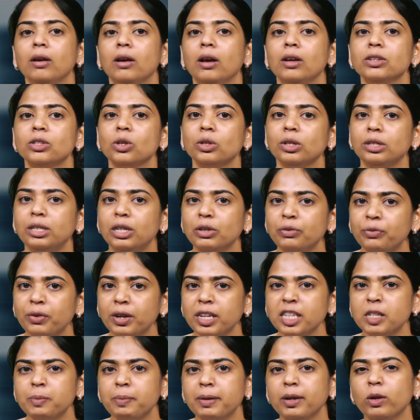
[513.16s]
So the
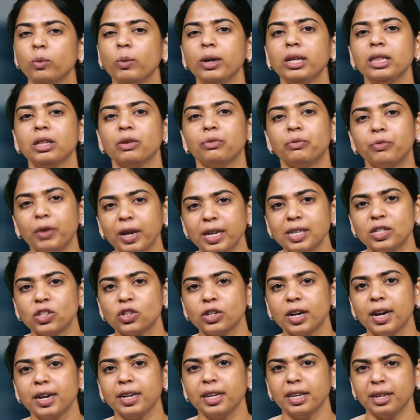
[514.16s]
difference between the fixed
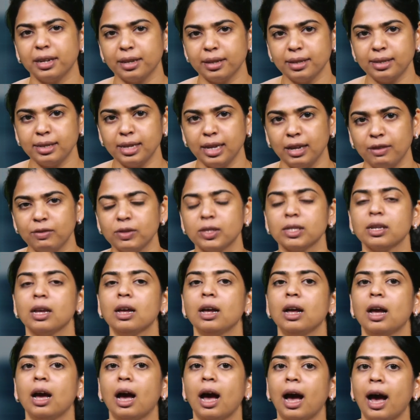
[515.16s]
rate he receives
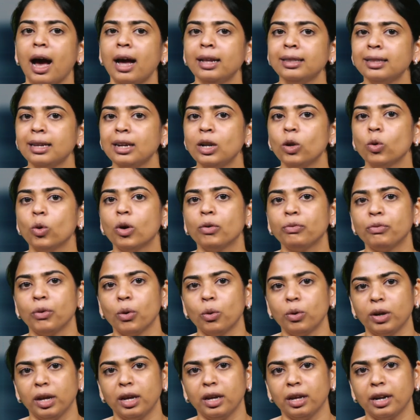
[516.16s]
and the lower
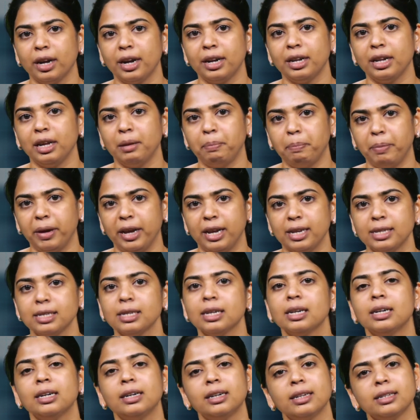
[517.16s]
floating rate he pays
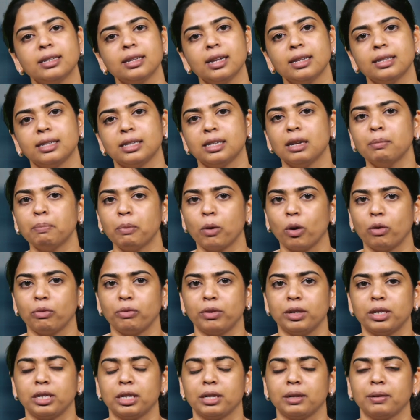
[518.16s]
results in a
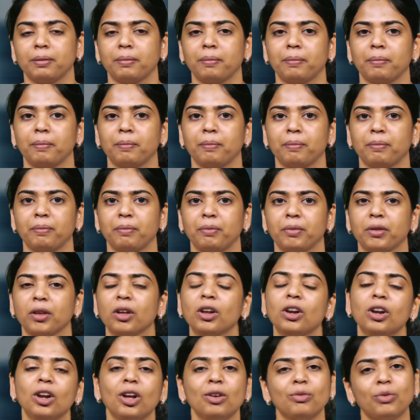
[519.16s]
profit.
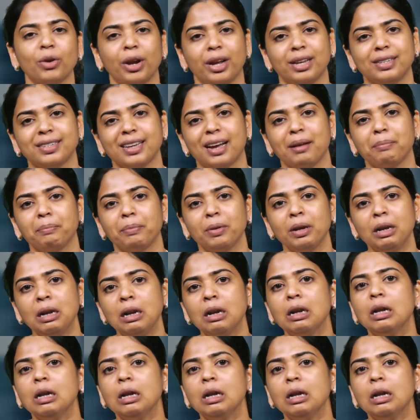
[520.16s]
For example,